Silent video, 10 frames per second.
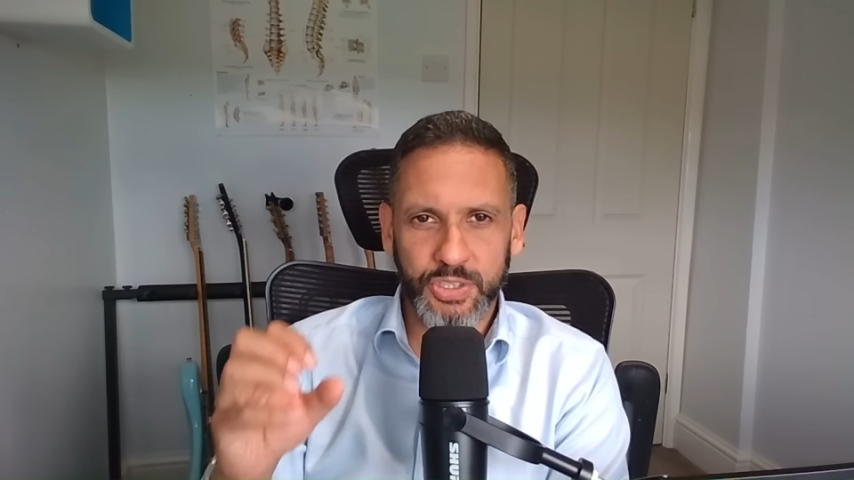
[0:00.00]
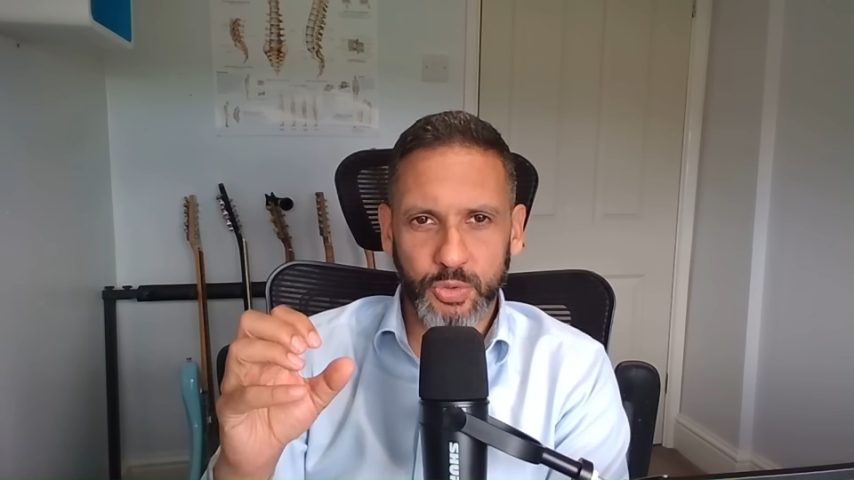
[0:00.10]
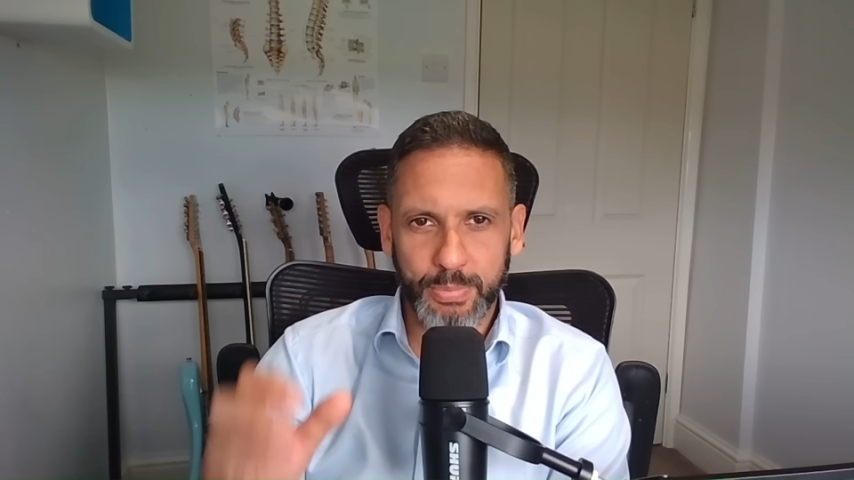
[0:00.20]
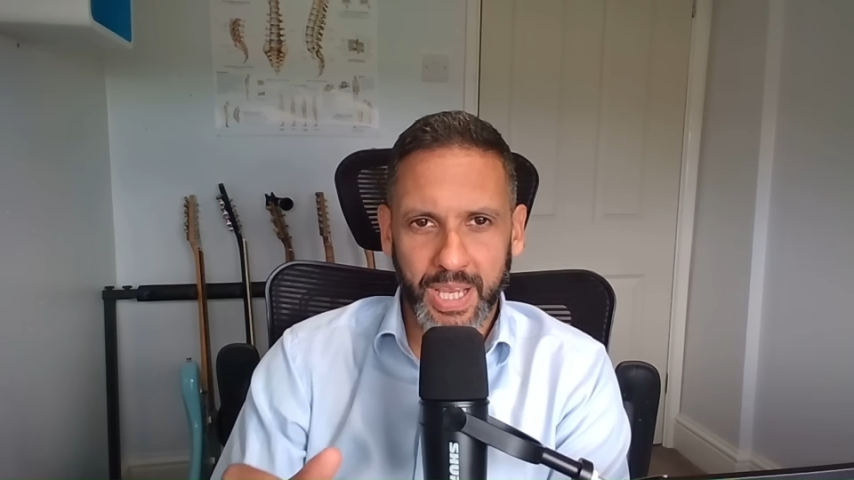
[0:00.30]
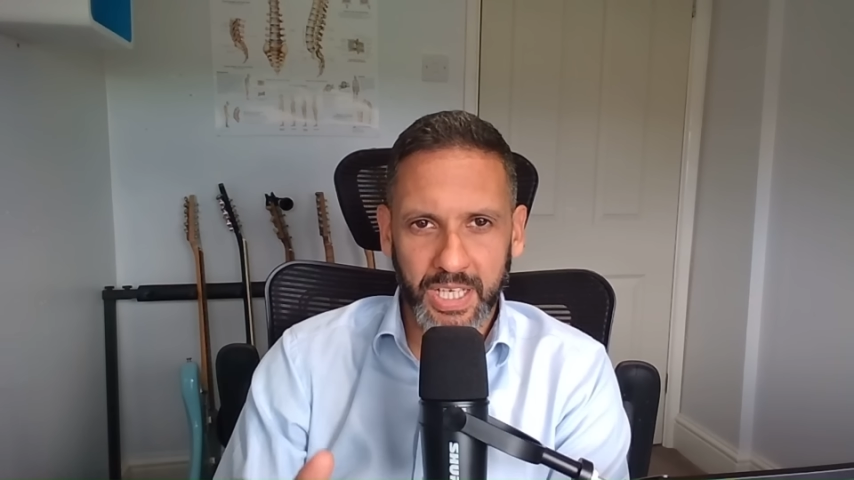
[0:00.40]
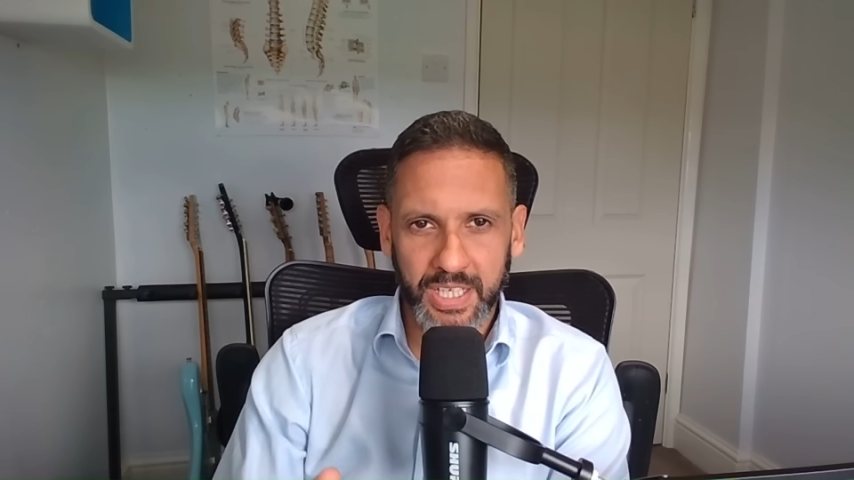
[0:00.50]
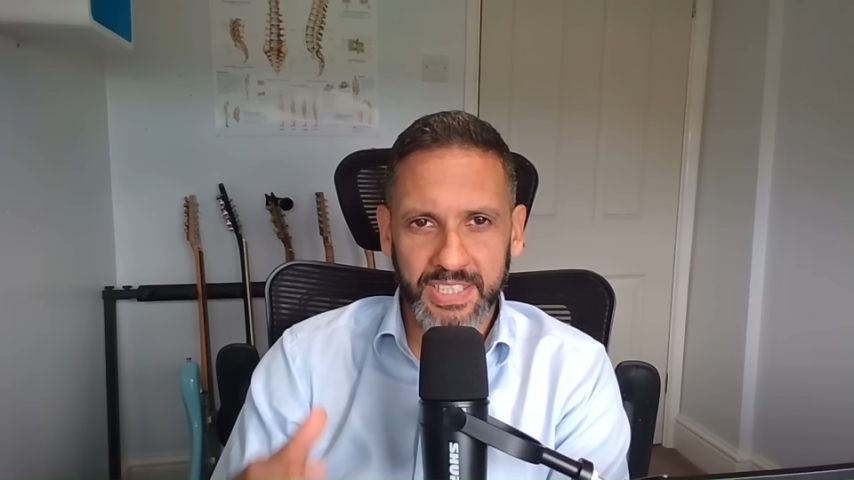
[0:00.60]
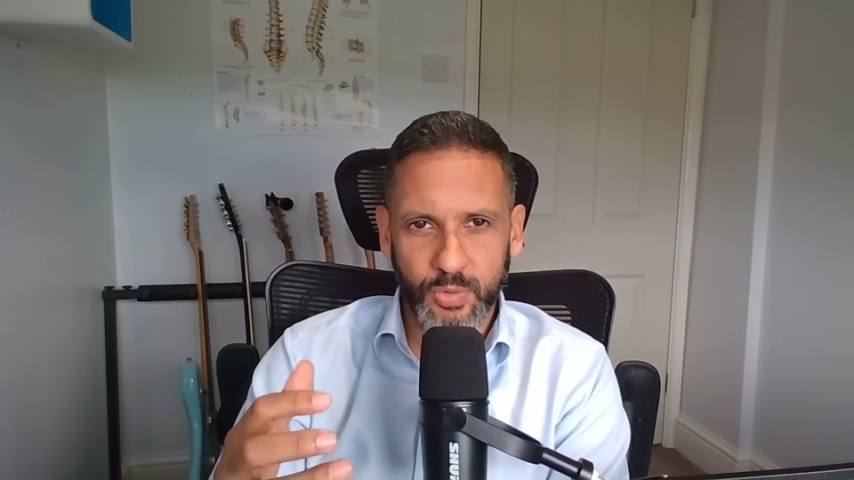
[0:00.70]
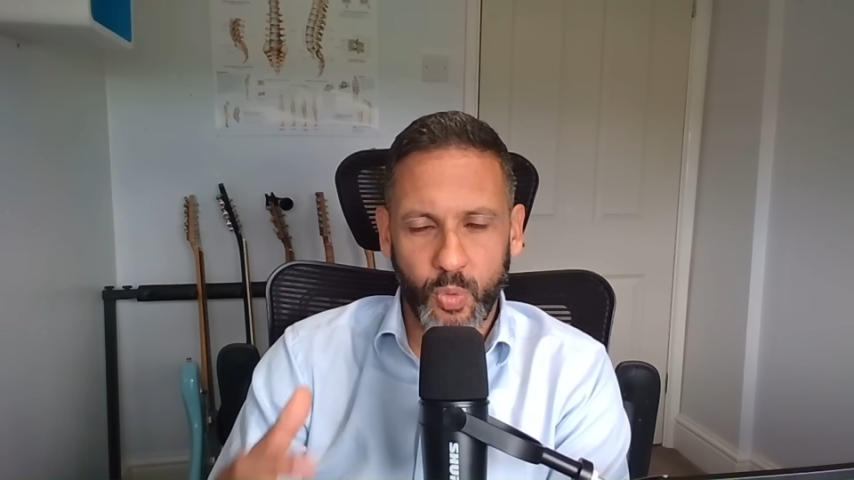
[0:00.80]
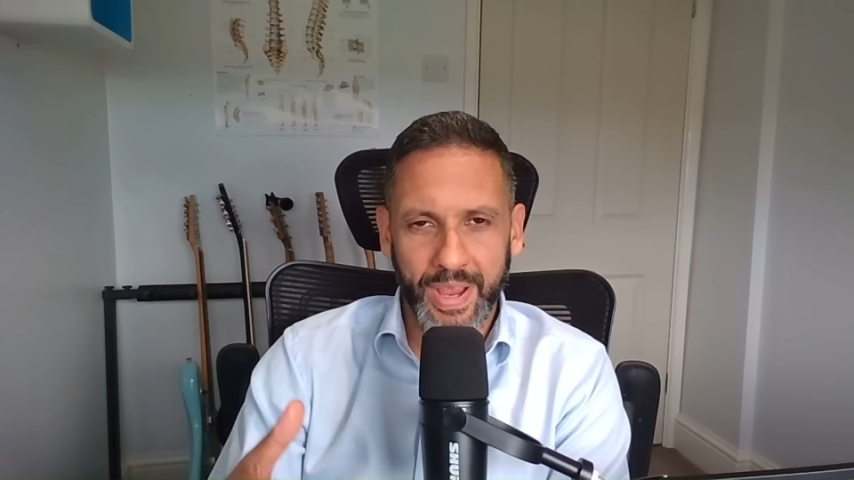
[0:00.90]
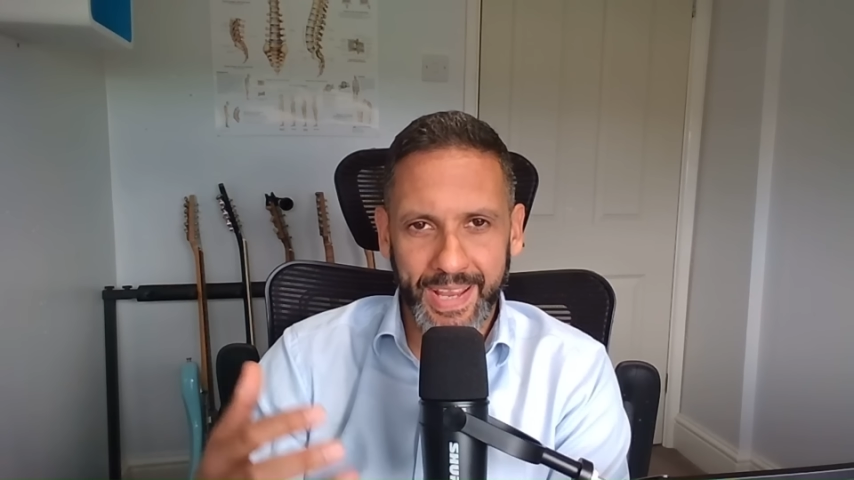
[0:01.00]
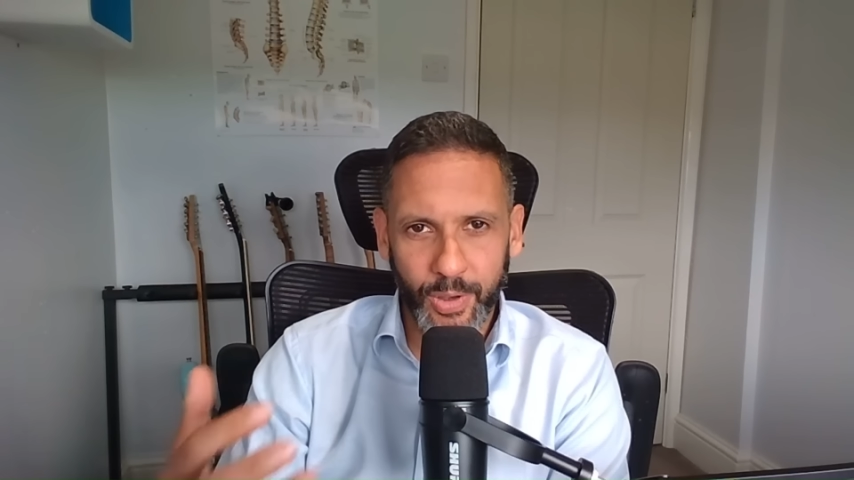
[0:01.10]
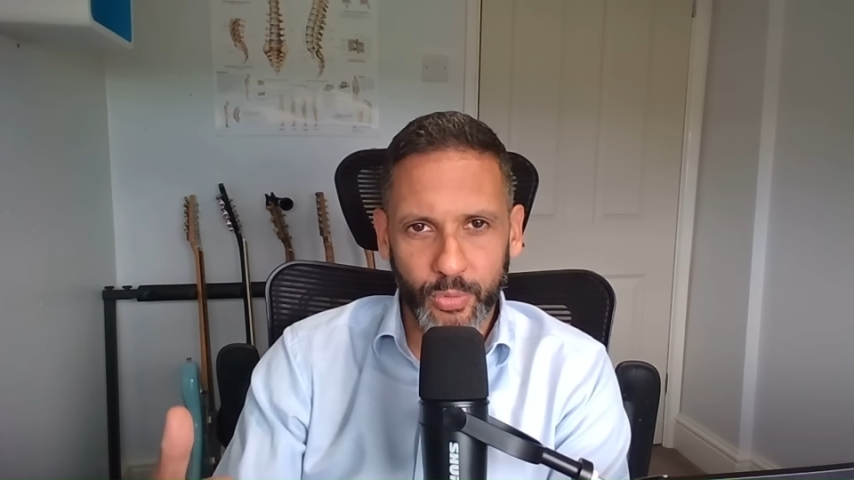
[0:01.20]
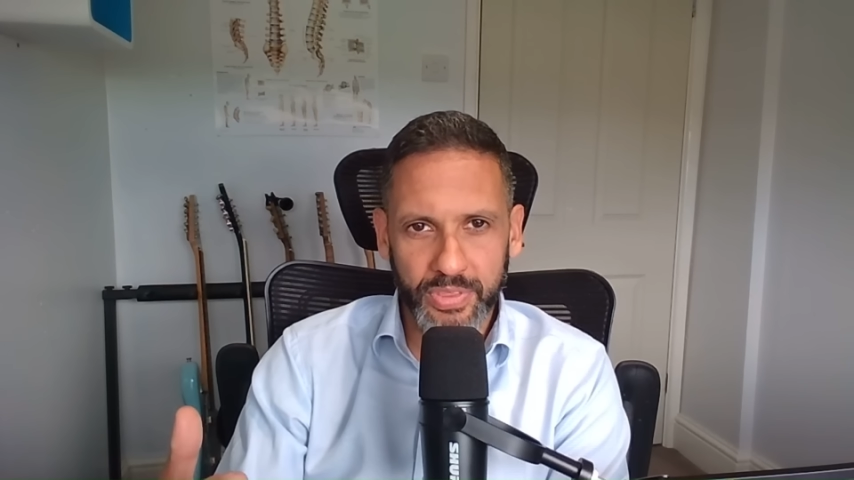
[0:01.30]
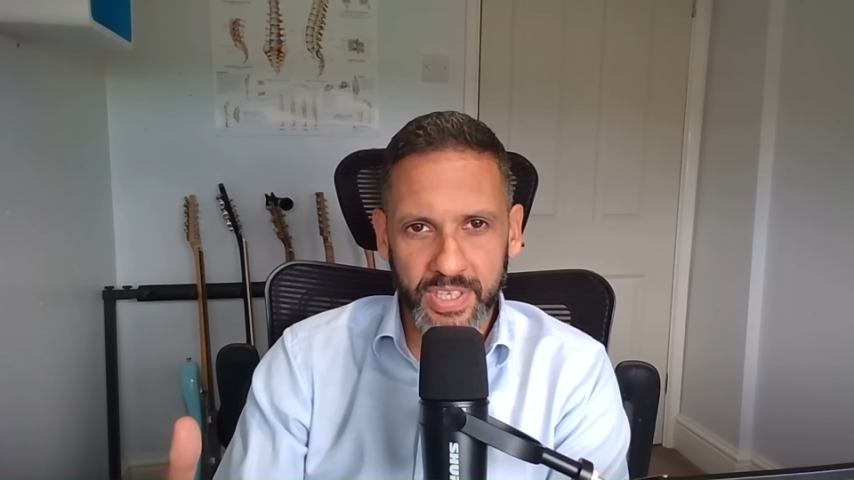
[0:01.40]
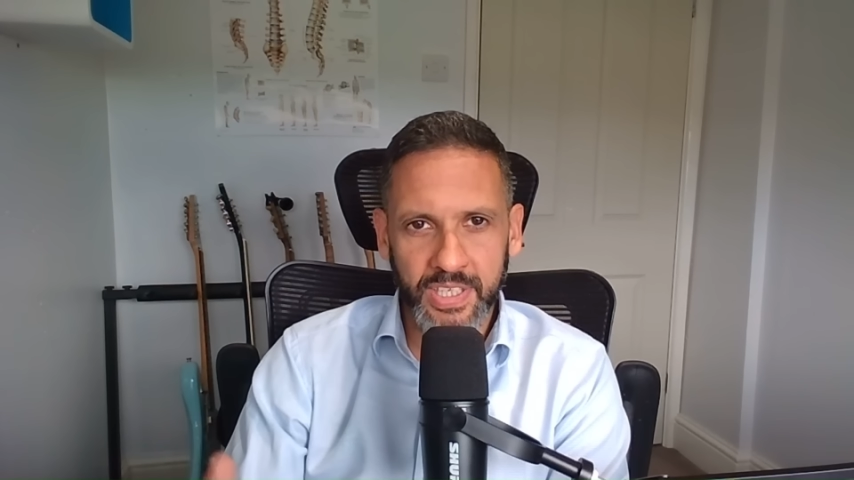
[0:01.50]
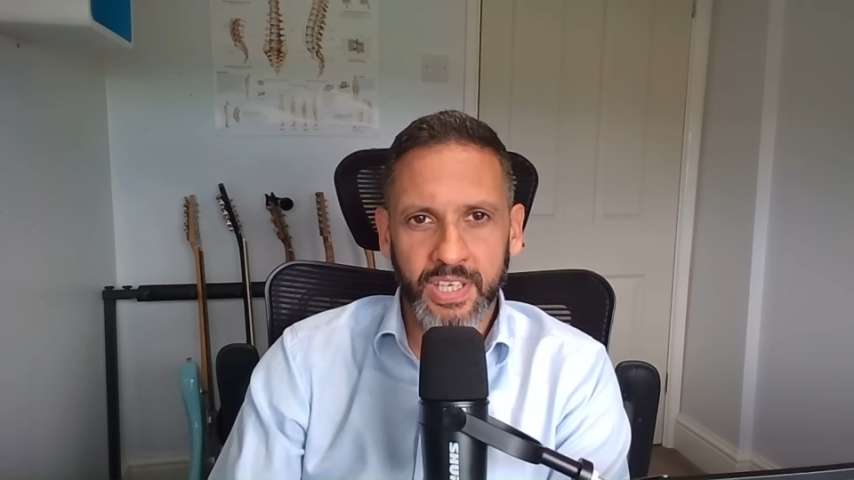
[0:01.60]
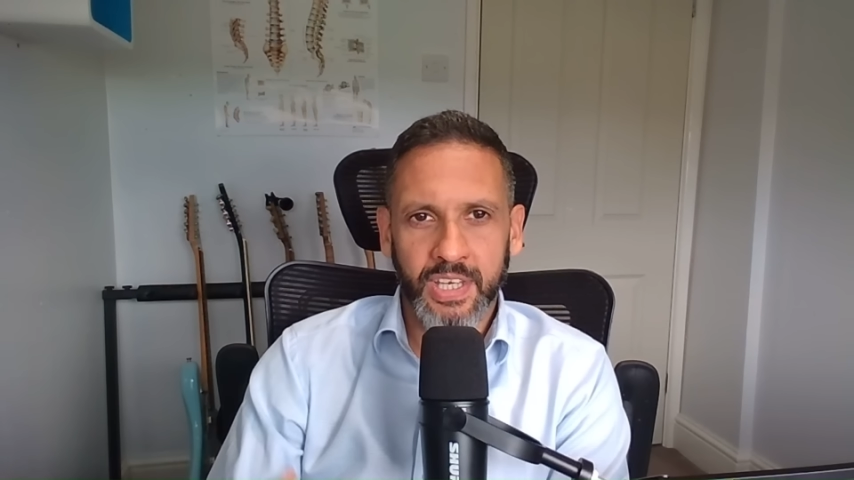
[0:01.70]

Your back is quite healthy,